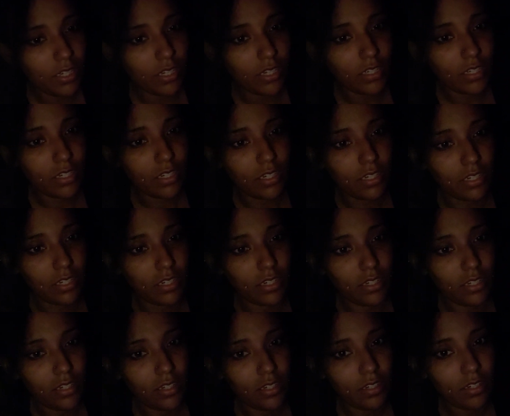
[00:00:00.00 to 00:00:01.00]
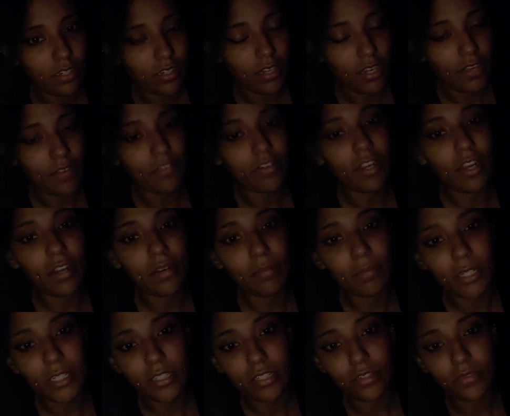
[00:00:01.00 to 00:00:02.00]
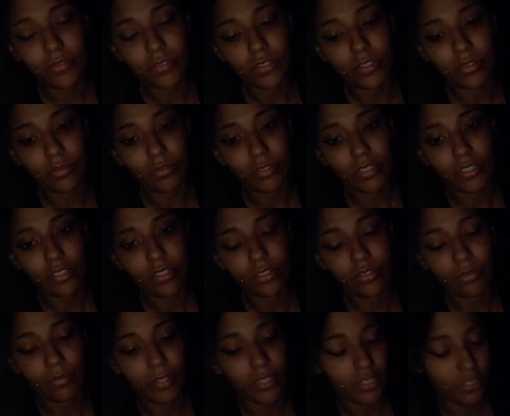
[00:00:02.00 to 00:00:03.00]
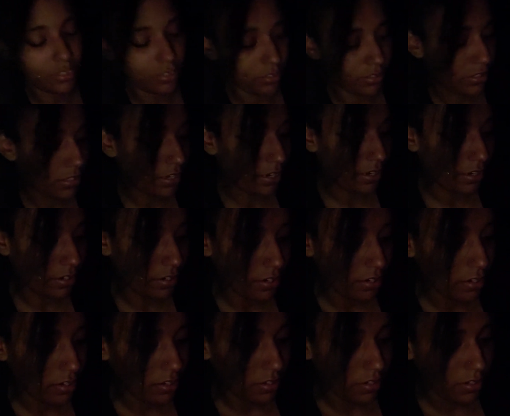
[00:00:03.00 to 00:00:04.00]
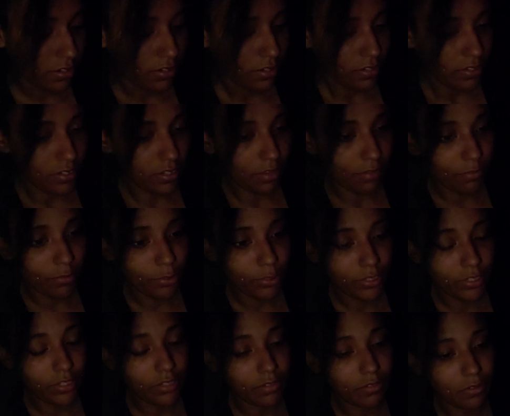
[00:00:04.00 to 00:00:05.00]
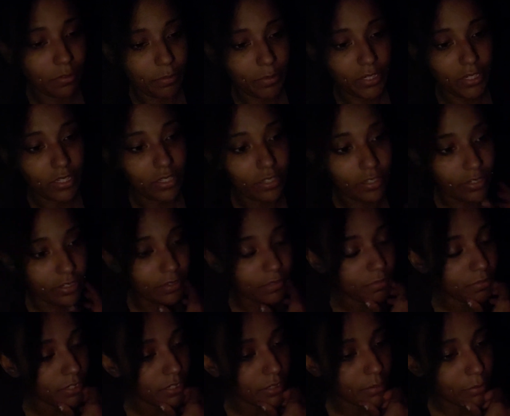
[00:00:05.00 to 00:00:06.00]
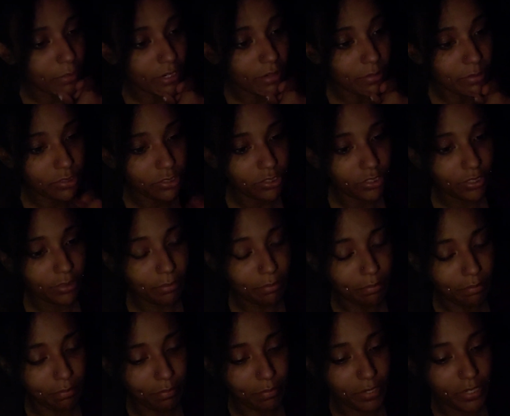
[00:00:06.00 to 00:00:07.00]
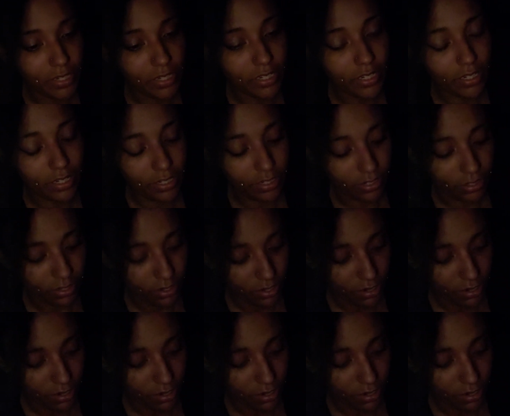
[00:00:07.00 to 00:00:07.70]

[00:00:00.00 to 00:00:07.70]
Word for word: and I've gotten myself into a situation that is not very good for me either, and I probably shouldn't be in it.